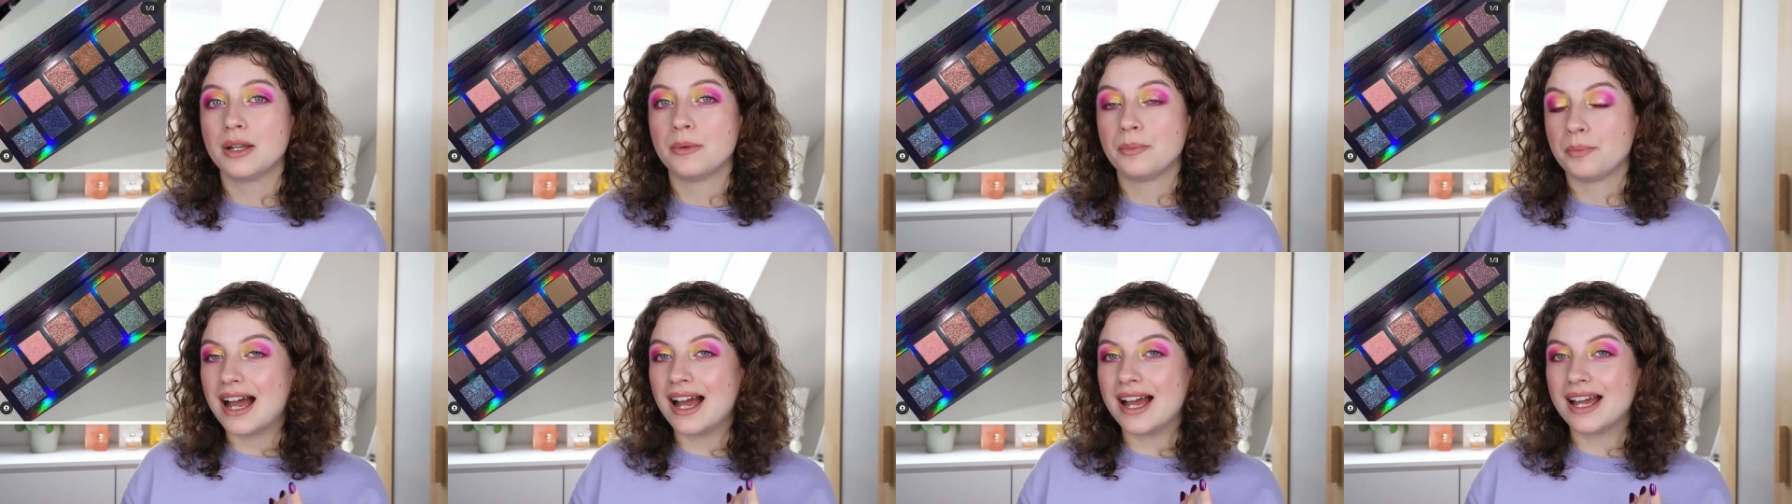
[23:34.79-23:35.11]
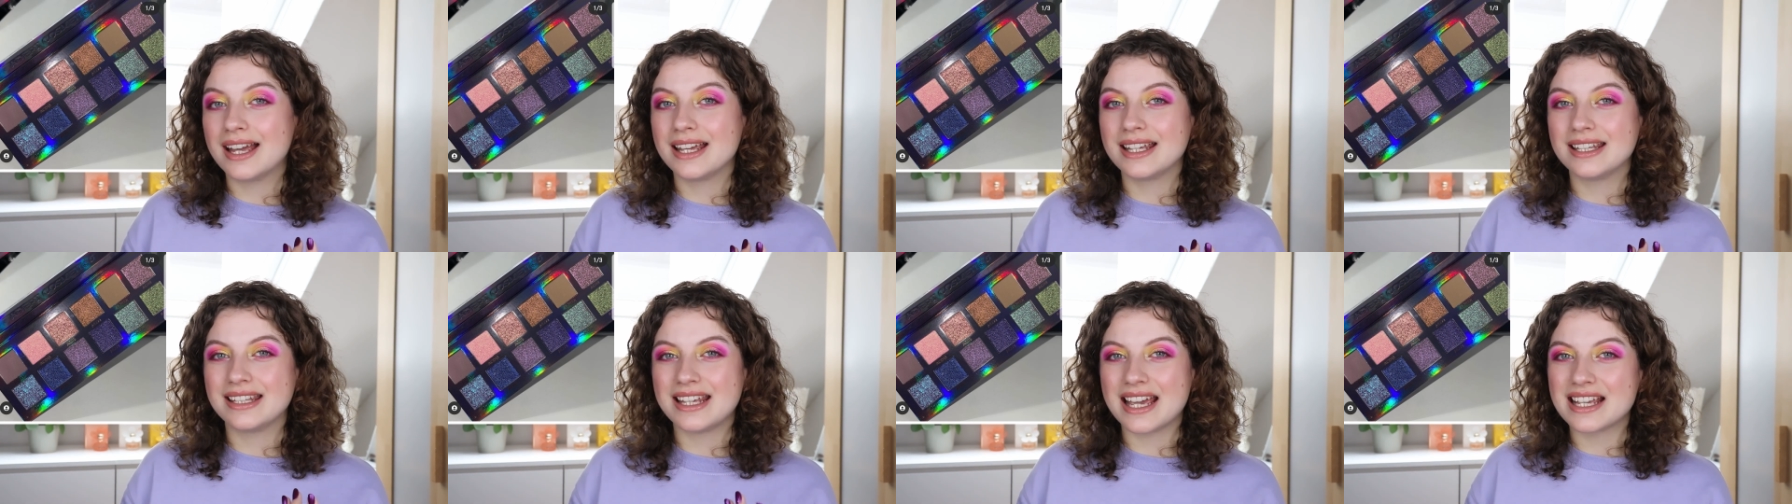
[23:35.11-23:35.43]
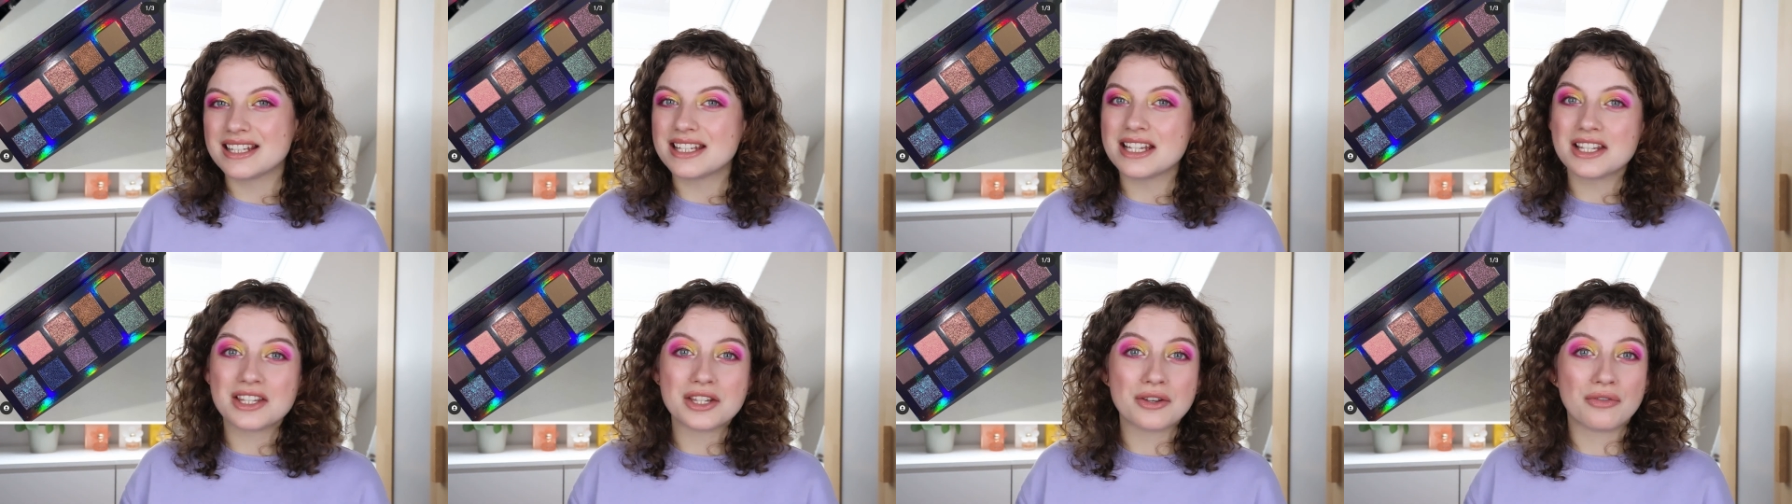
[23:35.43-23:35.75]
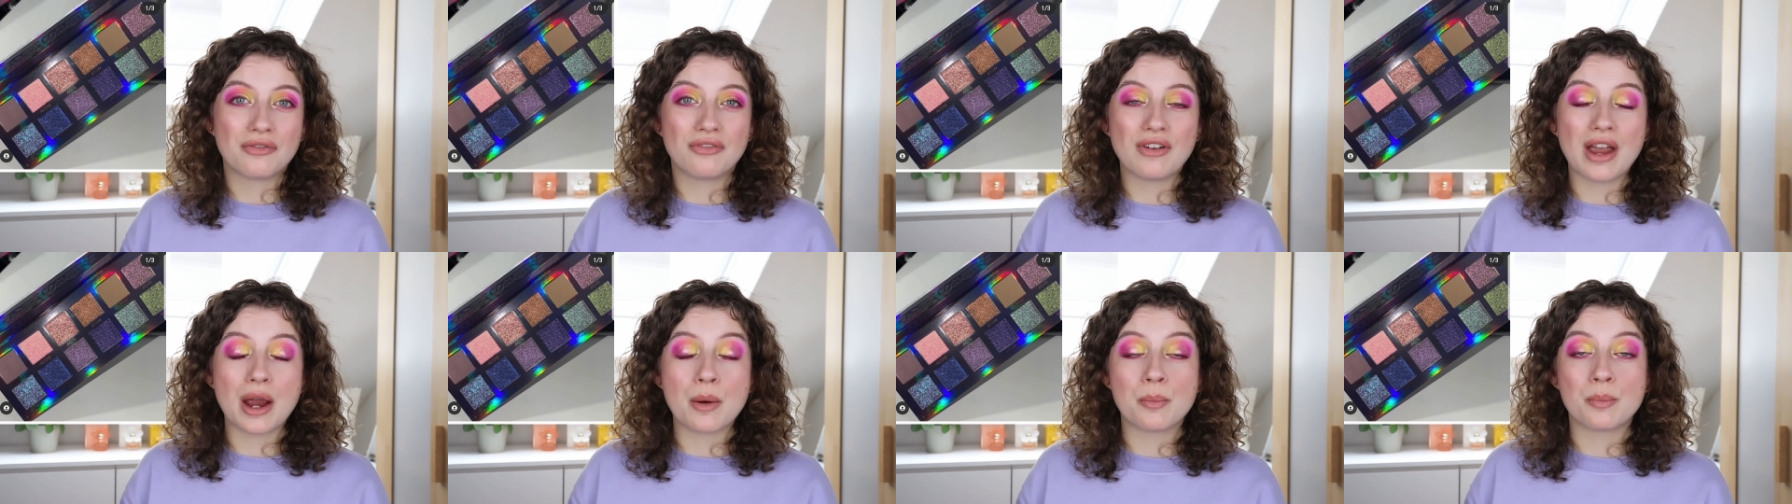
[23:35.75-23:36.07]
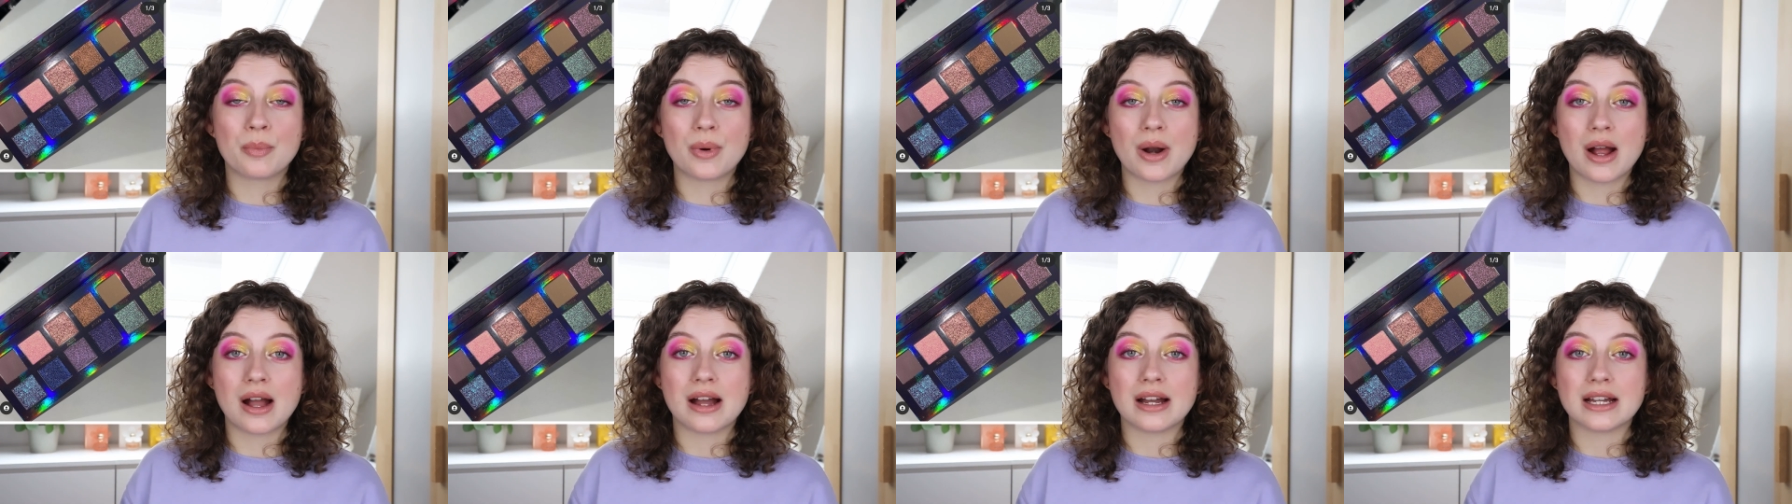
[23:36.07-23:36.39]
I guess it's a fair
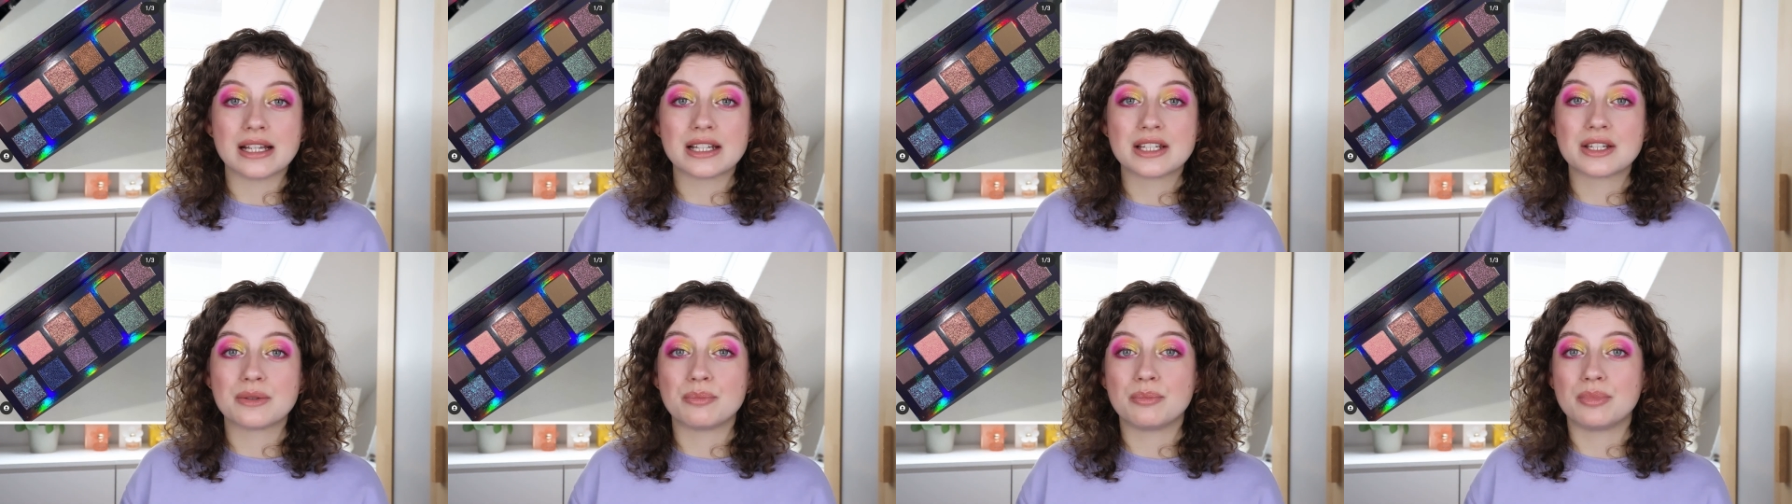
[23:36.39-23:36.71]
price,